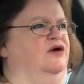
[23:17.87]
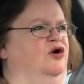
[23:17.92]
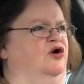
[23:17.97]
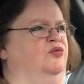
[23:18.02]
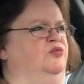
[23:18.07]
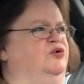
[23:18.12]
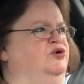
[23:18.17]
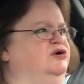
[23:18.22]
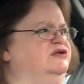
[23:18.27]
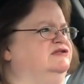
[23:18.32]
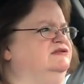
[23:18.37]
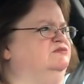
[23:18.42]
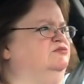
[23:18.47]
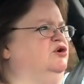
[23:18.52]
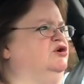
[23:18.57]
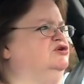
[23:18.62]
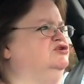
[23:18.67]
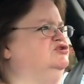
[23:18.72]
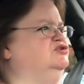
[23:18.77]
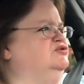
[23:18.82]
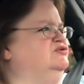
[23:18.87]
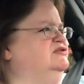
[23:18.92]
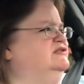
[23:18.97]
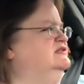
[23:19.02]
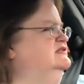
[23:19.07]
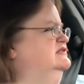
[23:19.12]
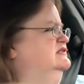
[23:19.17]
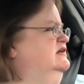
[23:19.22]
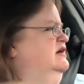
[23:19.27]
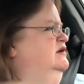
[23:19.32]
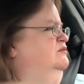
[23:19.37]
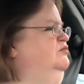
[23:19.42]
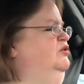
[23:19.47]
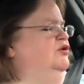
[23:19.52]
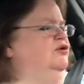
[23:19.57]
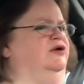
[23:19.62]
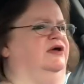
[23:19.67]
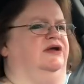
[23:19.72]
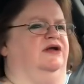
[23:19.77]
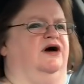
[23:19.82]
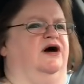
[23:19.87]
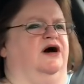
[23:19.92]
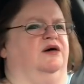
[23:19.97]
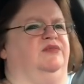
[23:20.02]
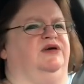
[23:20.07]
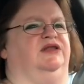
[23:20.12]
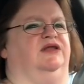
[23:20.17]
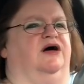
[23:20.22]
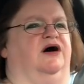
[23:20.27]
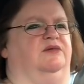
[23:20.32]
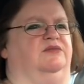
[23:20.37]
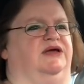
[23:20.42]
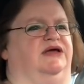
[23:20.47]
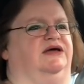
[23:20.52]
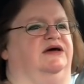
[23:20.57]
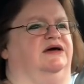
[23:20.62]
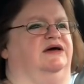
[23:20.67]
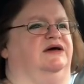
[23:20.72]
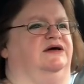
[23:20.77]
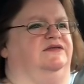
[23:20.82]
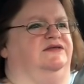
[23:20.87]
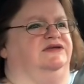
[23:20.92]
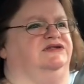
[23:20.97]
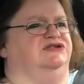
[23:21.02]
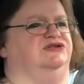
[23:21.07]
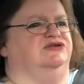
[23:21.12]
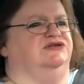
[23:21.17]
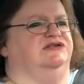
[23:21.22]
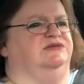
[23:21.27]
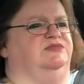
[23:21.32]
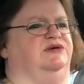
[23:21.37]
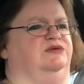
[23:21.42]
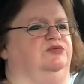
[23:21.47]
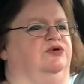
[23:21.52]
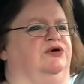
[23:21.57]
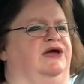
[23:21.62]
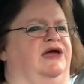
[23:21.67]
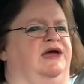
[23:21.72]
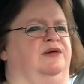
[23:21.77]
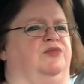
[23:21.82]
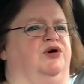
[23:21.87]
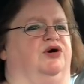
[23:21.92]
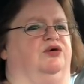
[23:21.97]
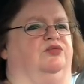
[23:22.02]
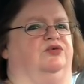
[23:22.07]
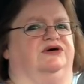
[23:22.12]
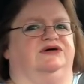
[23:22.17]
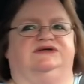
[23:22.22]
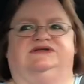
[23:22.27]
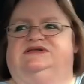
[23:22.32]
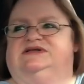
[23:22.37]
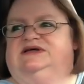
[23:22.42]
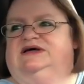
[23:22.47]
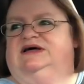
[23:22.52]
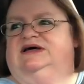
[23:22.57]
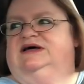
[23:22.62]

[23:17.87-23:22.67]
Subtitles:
Home Goods, Marshall's, Steinmart, and Hobby Lobby. This used to be where Kmart was.